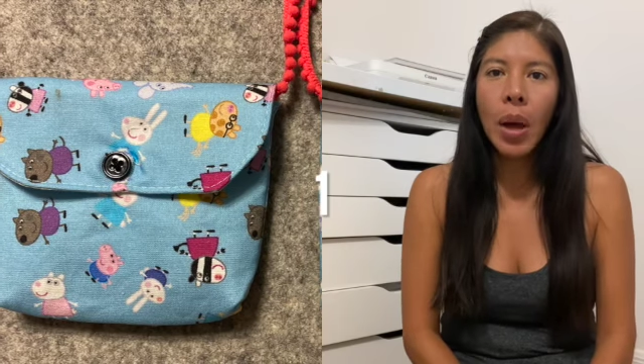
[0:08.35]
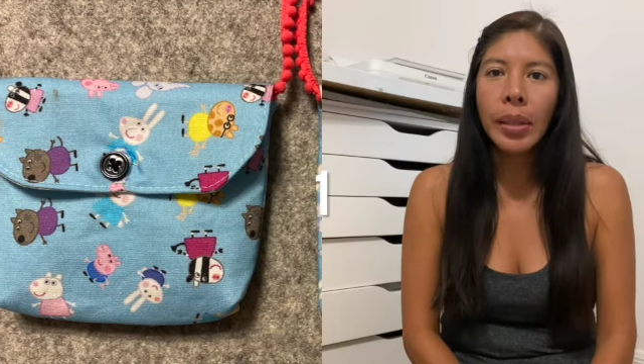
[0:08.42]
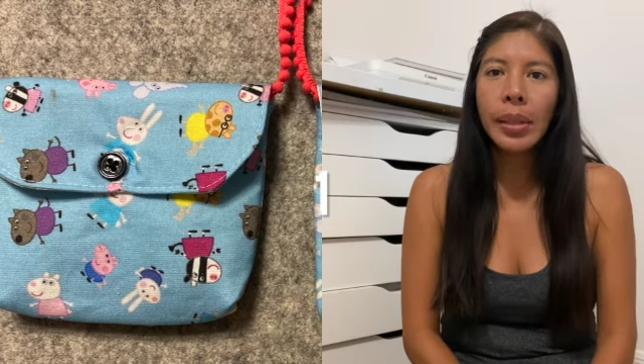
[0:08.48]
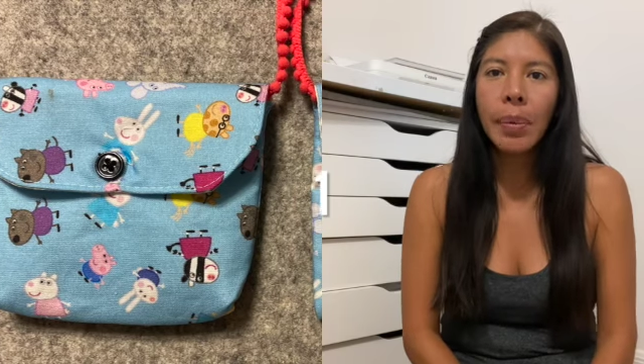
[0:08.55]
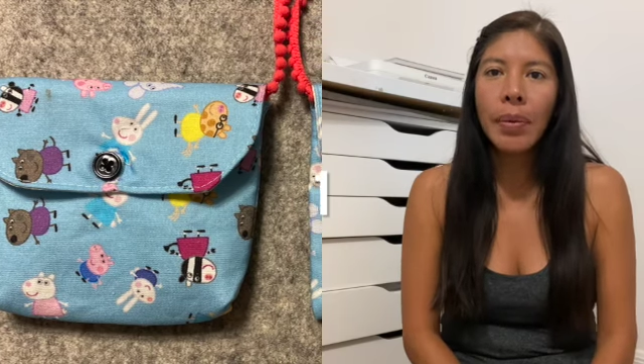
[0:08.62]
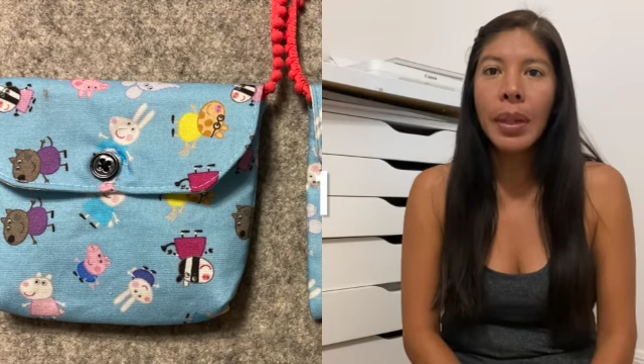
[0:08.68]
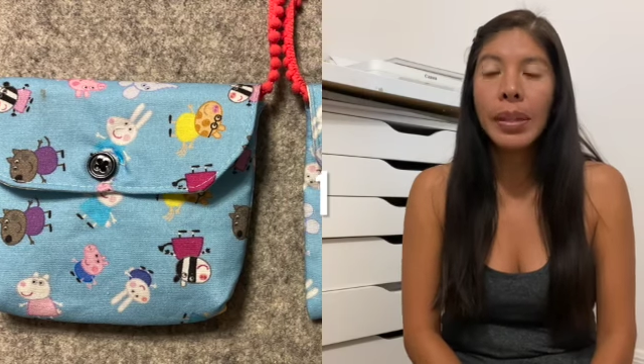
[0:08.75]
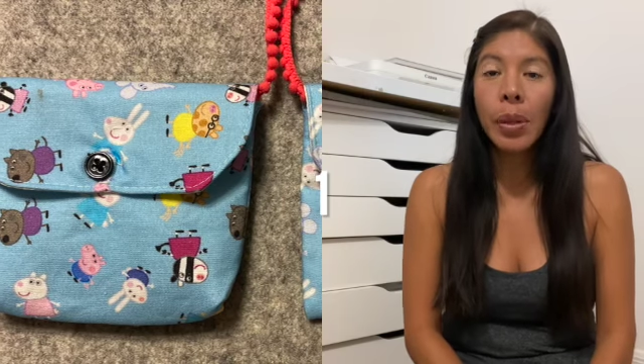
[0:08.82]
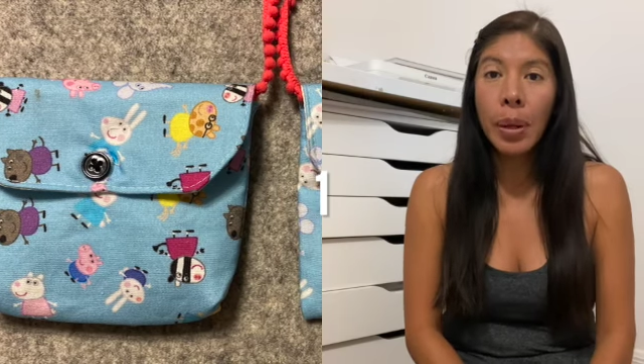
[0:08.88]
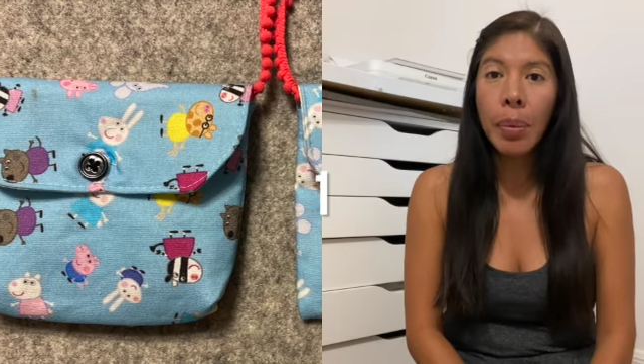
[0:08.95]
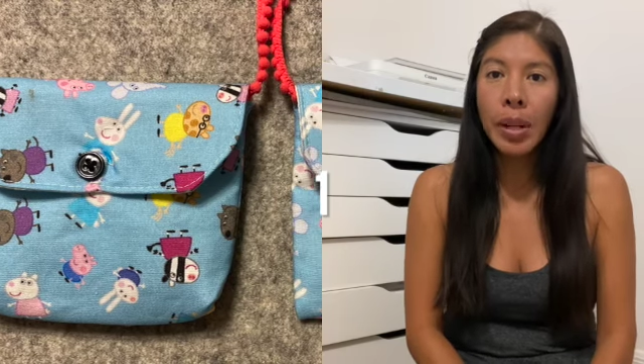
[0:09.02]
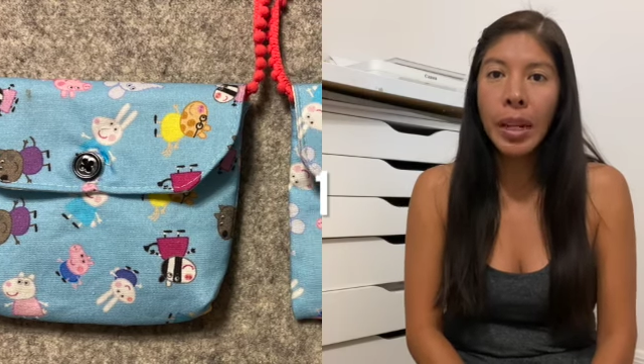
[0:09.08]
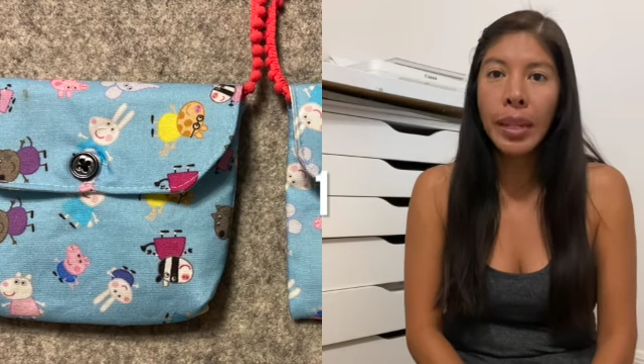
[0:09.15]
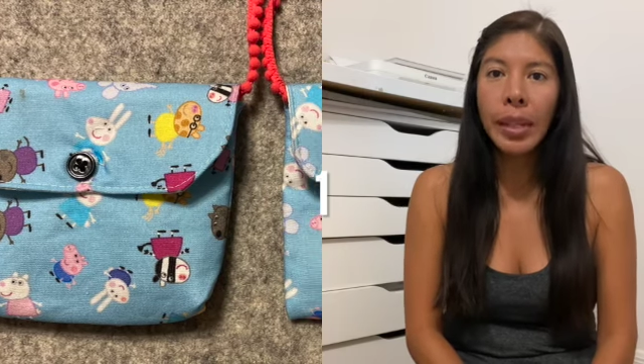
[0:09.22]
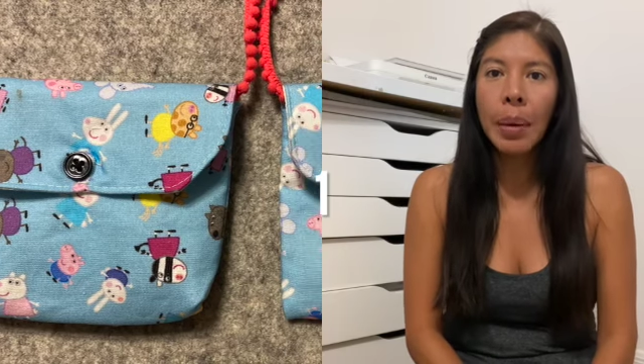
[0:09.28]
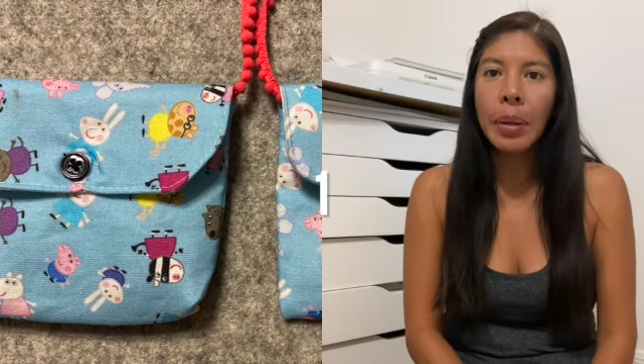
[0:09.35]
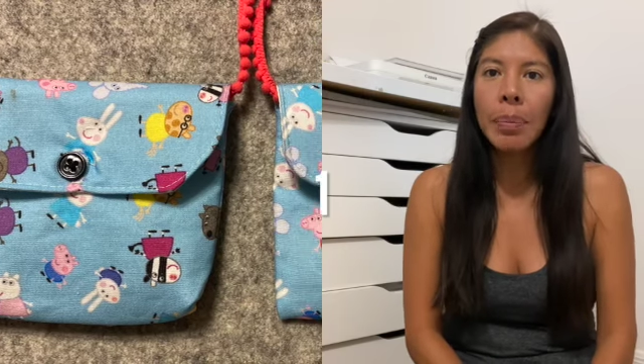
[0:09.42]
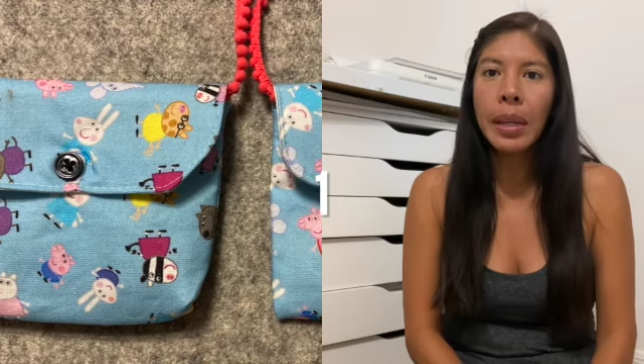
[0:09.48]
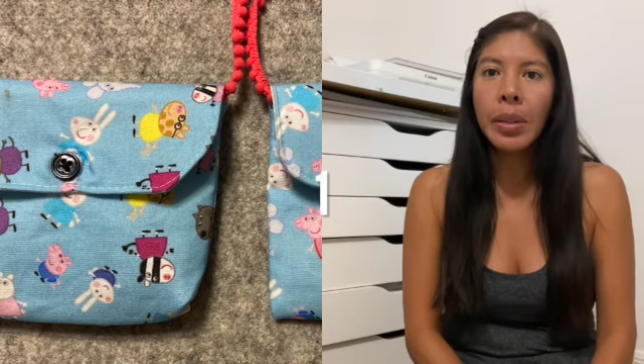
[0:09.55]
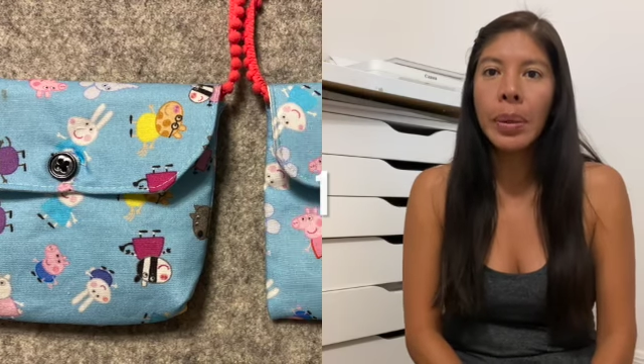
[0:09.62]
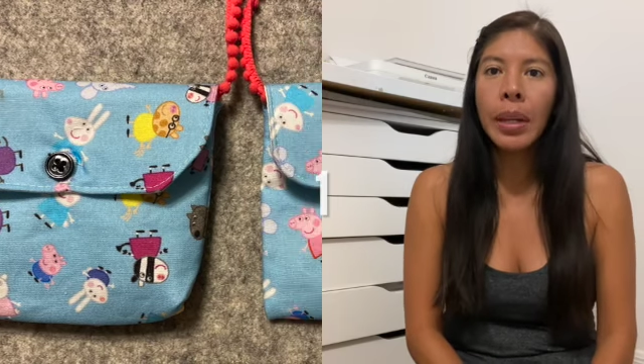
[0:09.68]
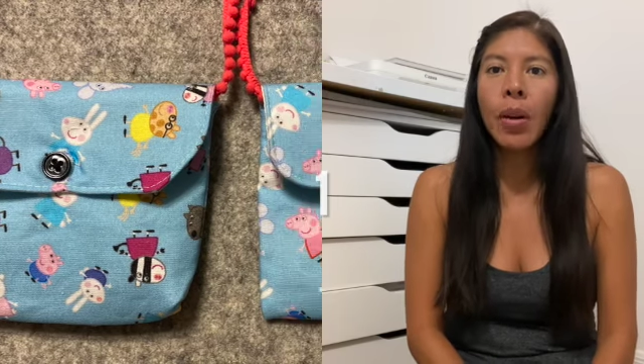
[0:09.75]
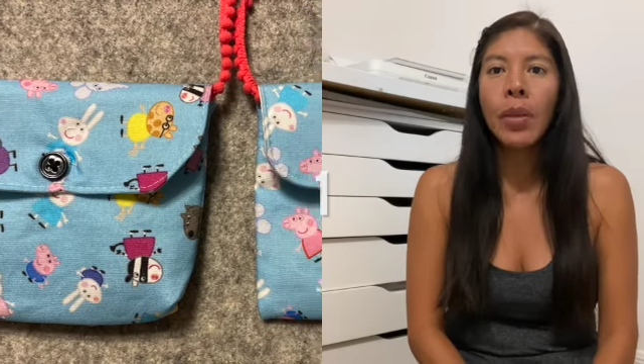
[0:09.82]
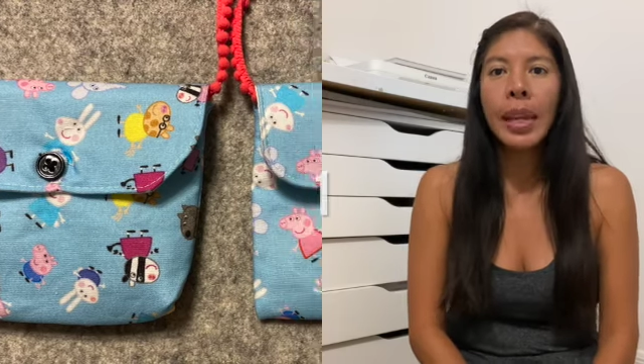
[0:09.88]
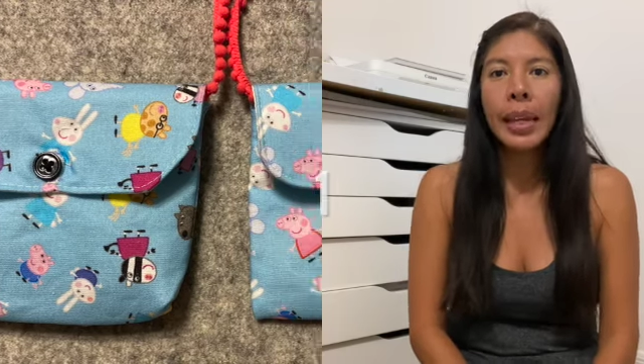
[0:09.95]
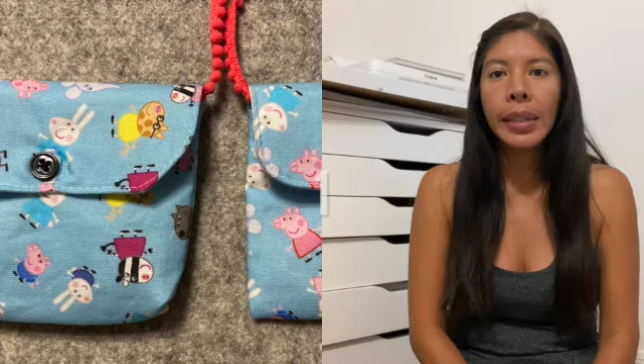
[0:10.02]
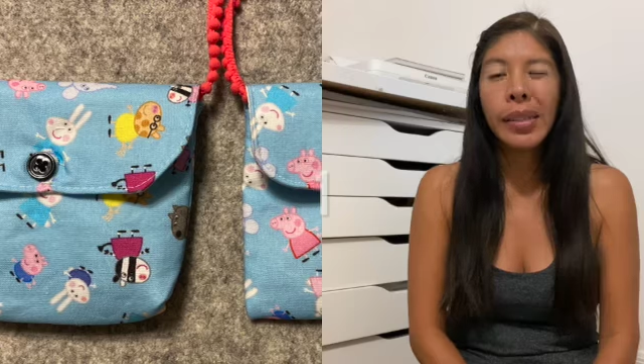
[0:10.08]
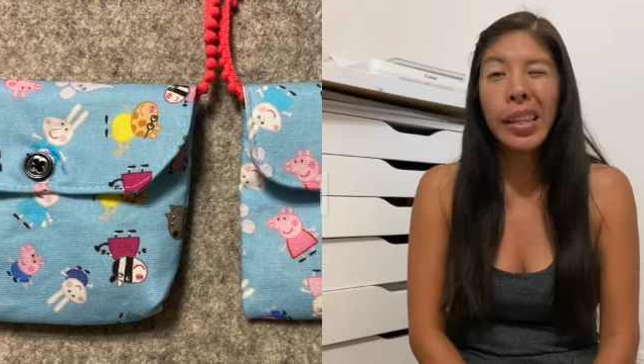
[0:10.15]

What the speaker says: I am going to work on